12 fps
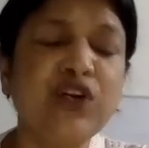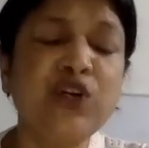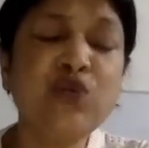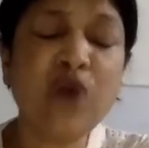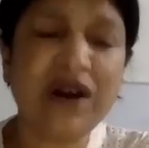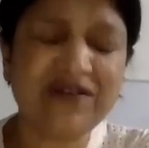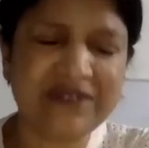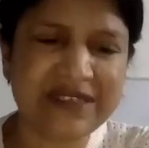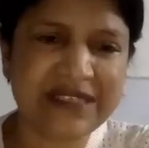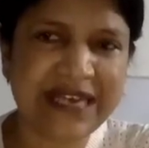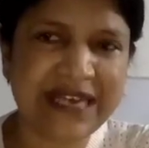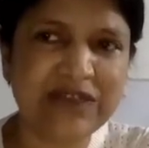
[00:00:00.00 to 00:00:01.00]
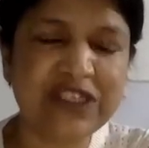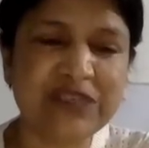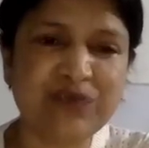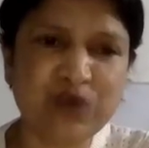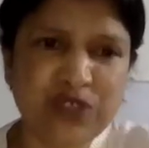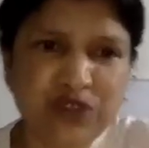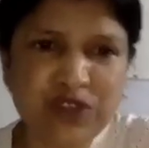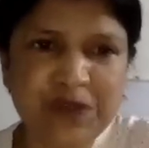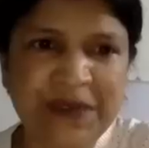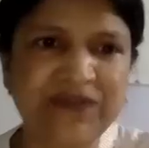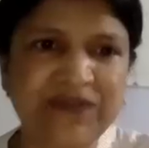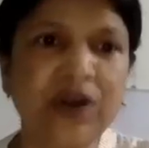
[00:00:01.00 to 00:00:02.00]
for 2 hours, I was supposed to
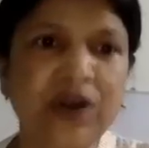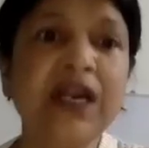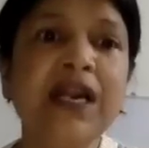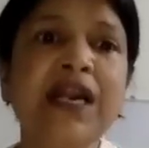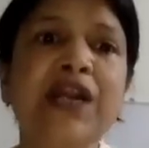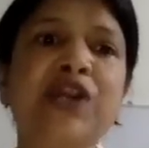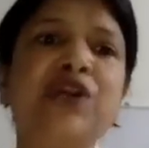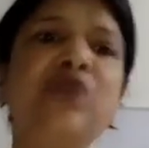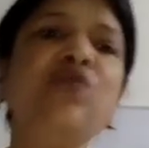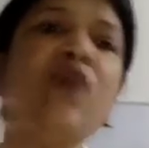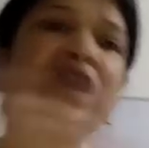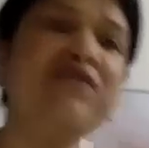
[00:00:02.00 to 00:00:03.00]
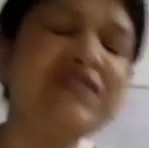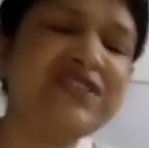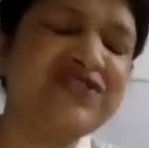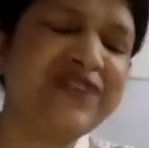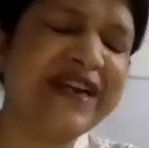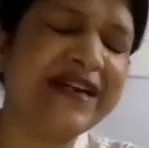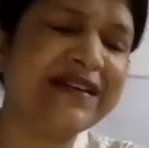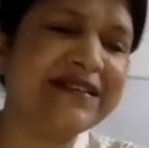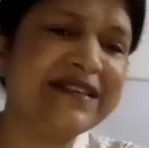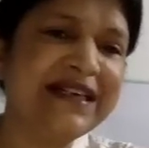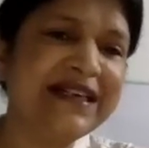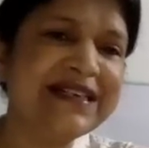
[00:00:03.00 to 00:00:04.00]
speak for 2 hours straight.
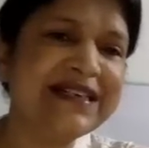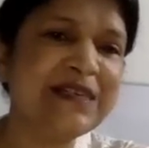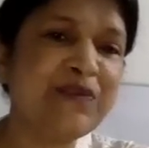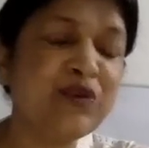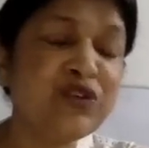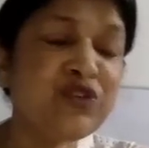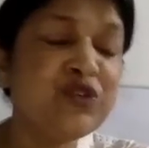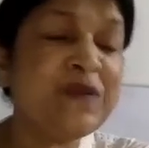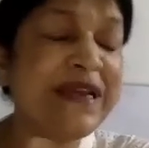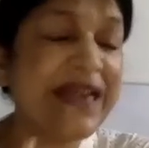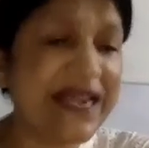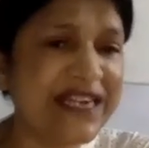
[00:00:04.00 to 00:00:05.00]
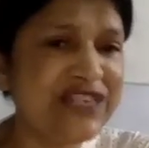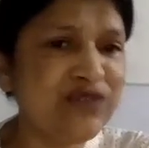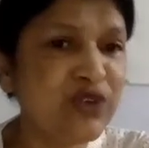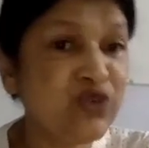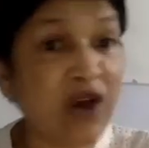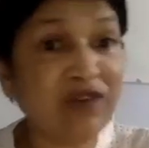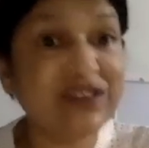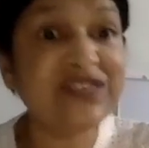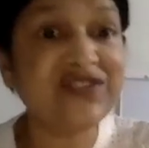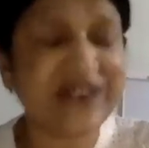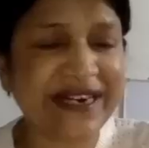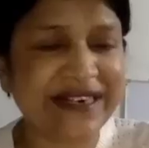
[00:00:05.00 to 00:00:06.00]
Supposed to speak English for two hours
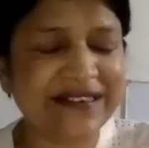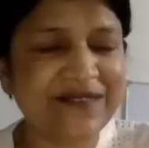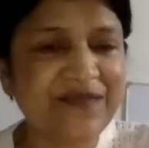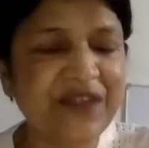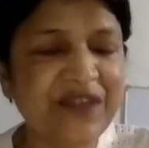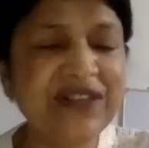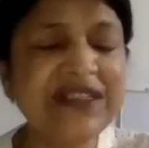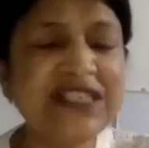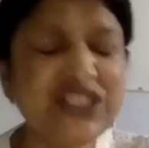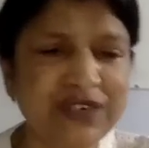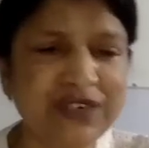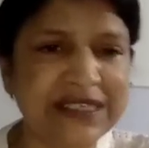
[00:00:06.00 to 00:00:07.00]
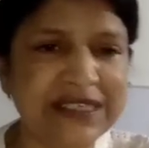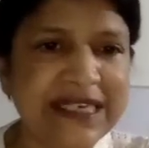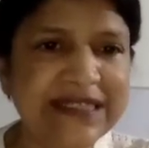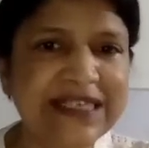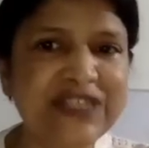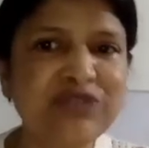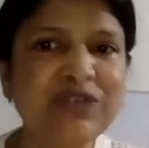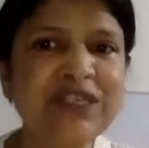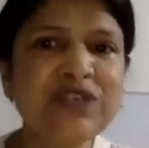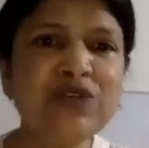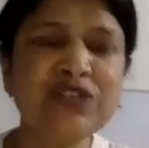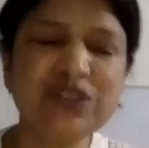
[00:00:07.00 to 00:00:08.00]
straight with the student. The
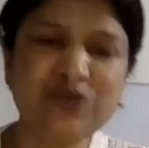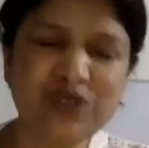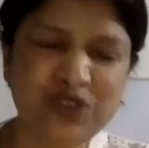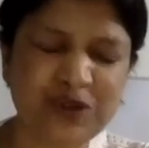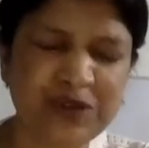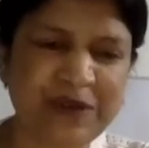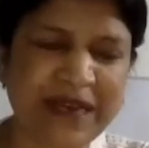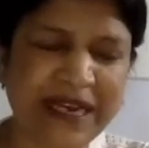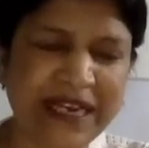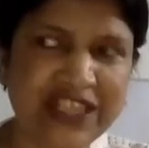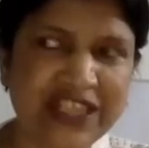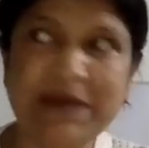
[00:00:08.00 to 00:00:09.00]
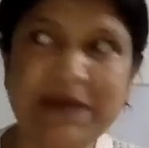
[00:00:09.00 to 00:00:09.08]
students also used to speak in English.